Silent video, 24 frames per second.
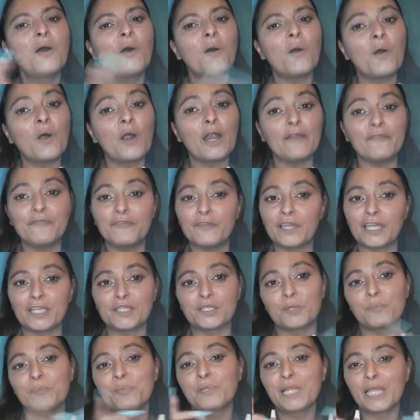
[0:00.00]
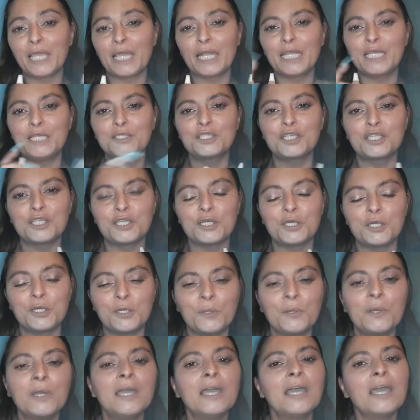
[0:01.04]
Or if you guys are planning
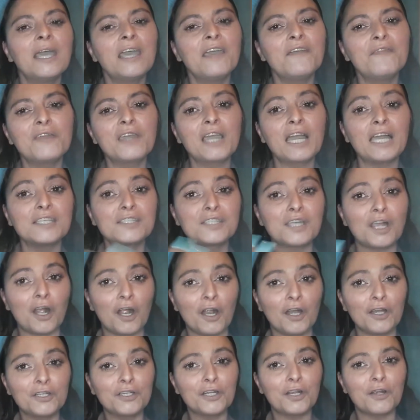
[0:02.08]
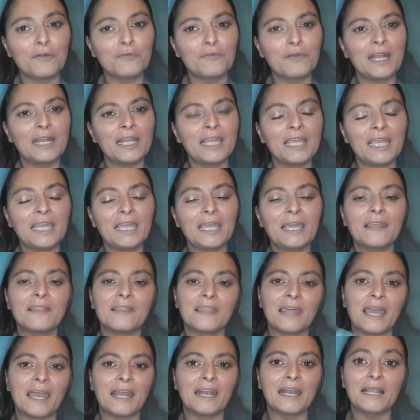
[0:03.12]
to. If you guys aren't already,
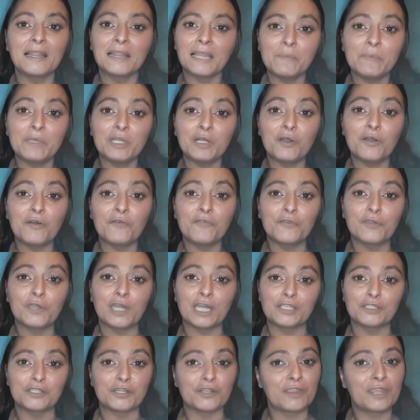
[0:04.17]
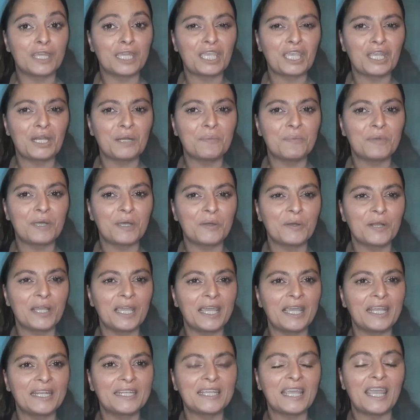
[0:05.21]
then let me know if you guys are thinking about
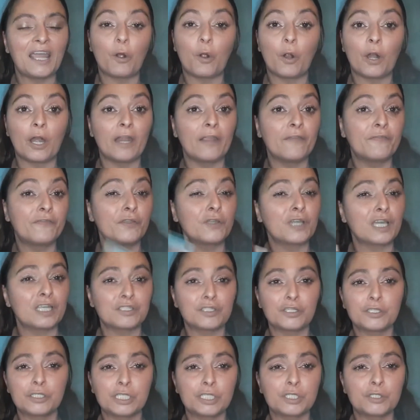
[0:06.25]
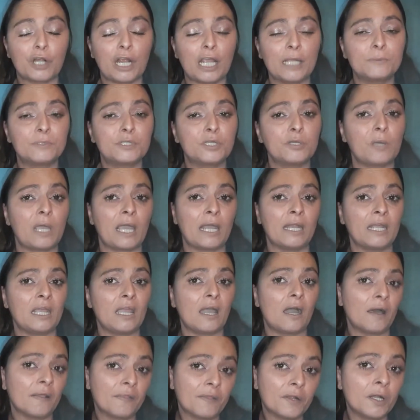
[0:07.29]
it, or if you guys are subscribed to any
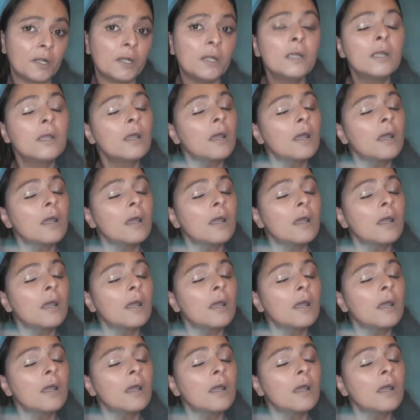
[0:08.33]
other